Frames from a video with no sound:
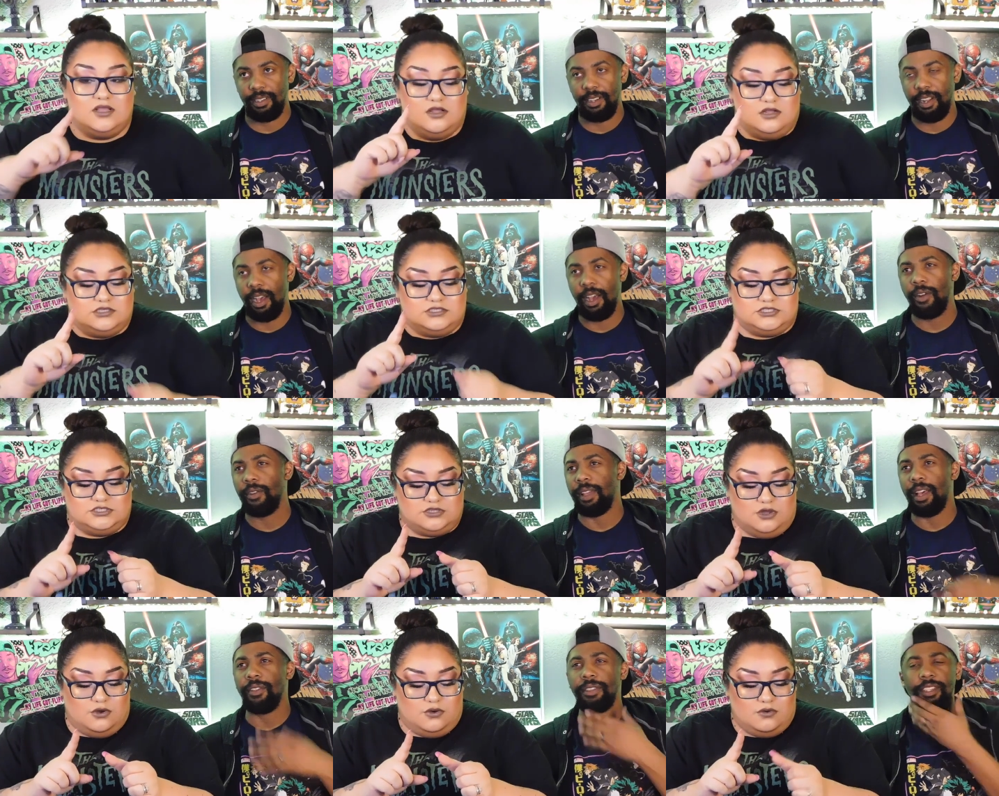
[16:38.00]
Speaker 1: don't, so,
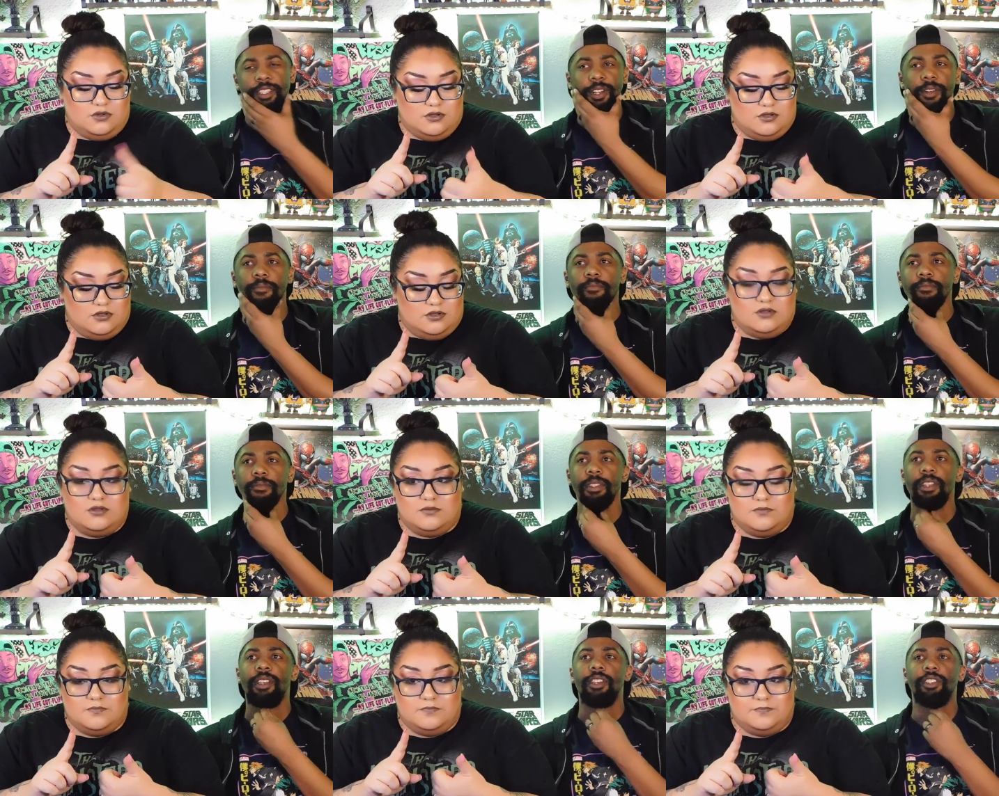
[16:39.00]
I don't think so.
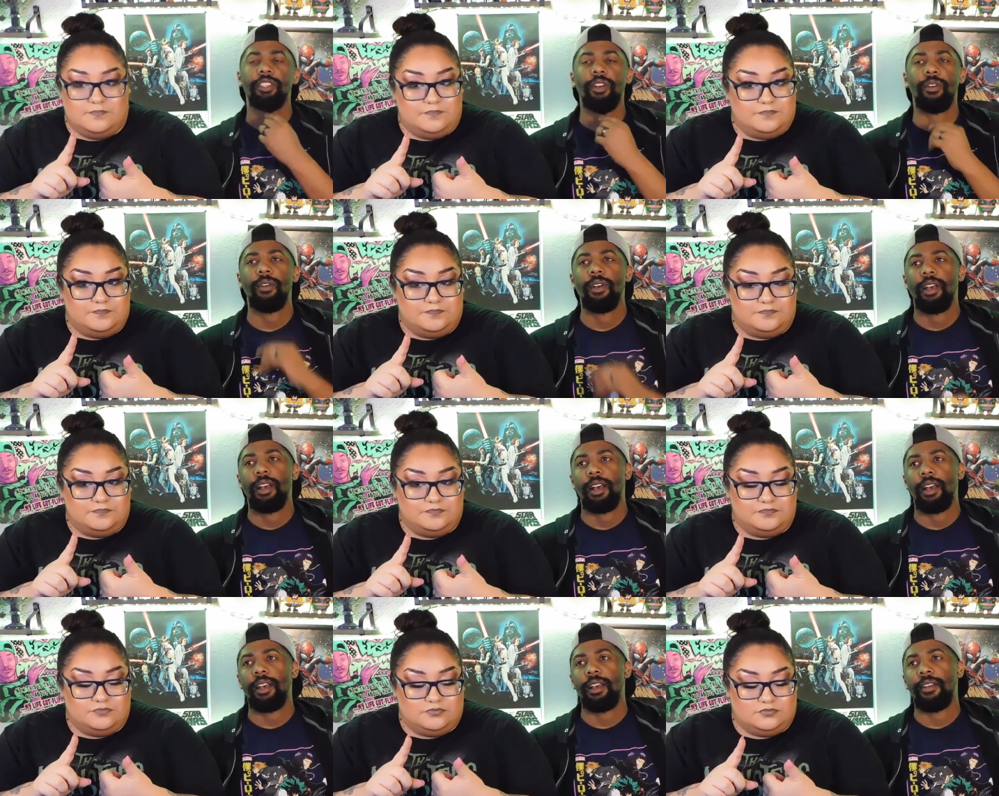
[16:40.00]
So
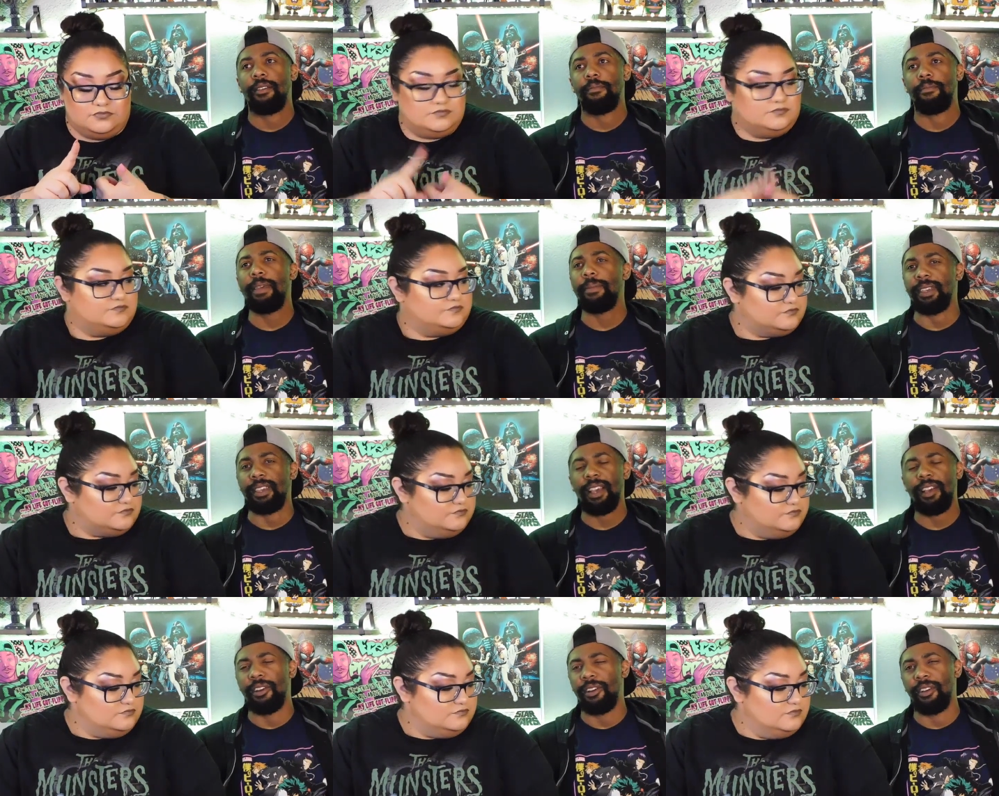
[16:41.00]
uh, maybe
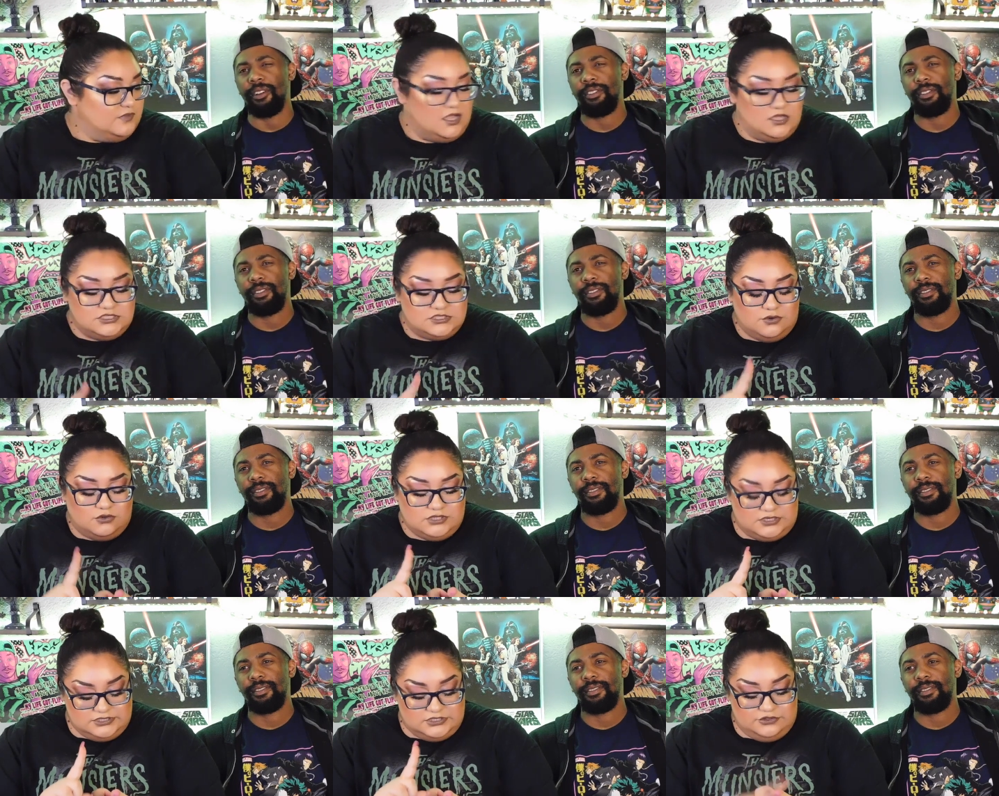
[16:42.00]
Speaker 2: I don't know. So hold
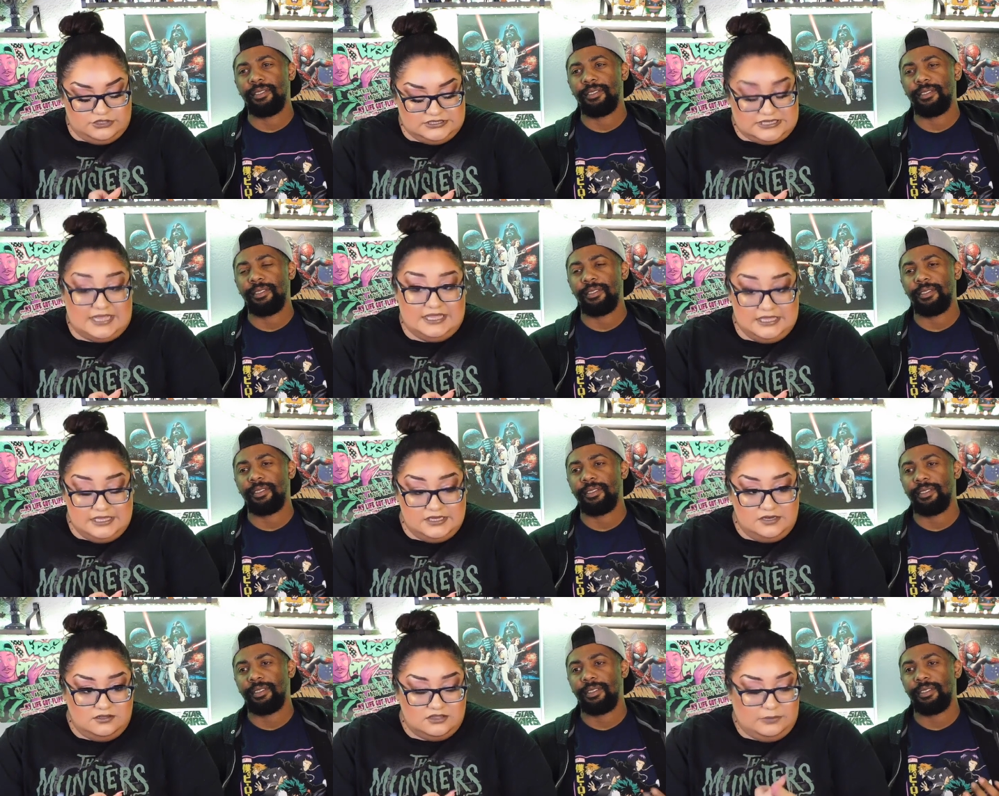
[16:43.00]
on. So there's Sayid
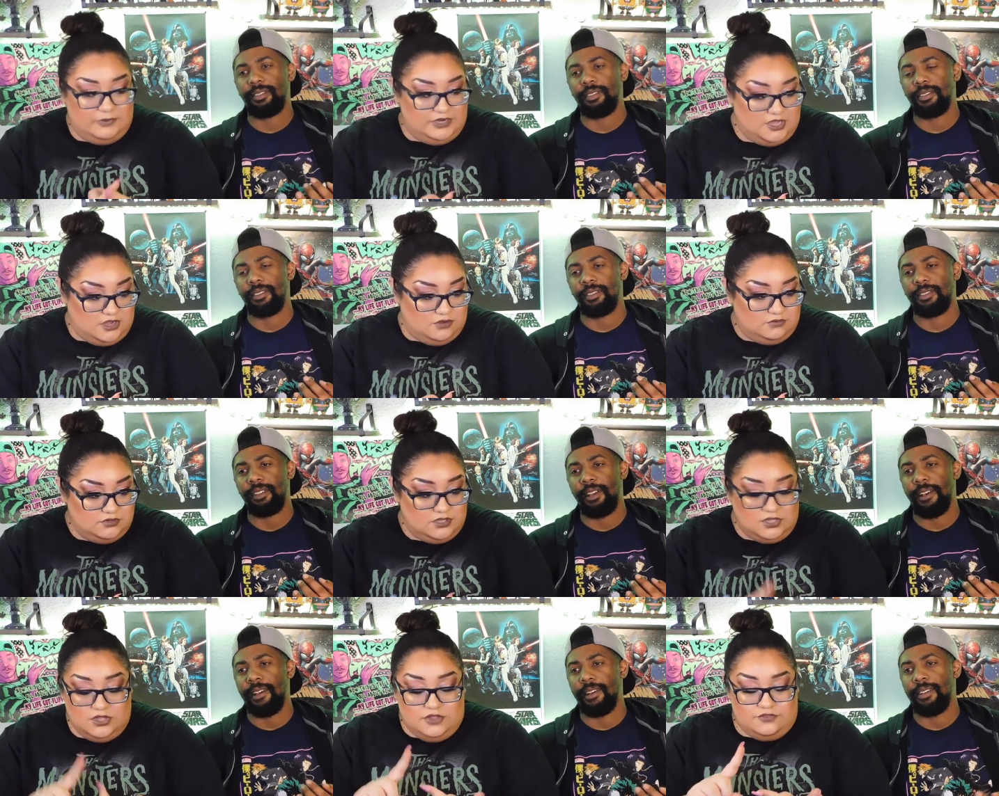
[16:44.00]
that we know.
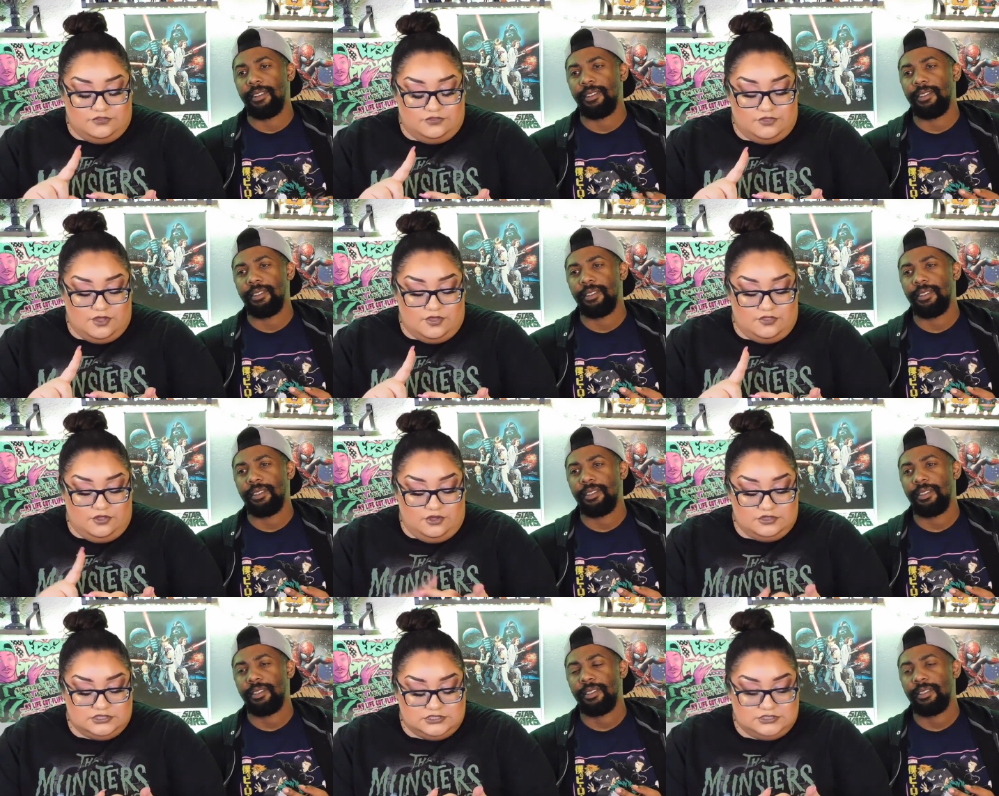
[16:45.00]
Yeah. Th-
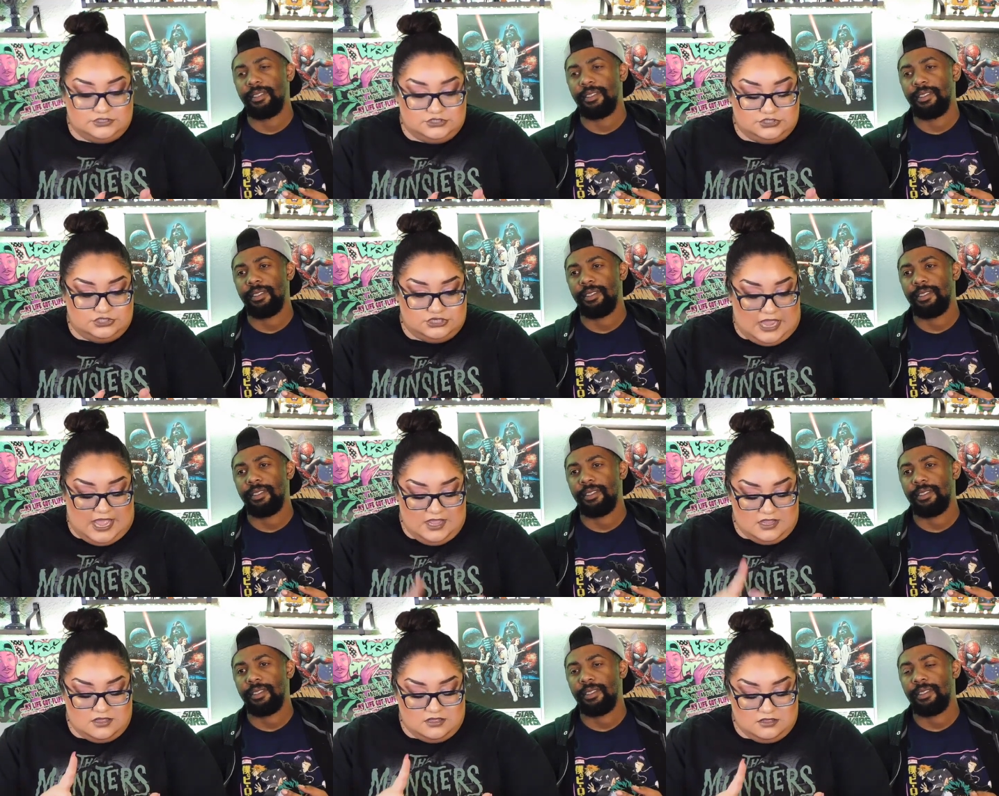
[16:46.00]
there's Jack,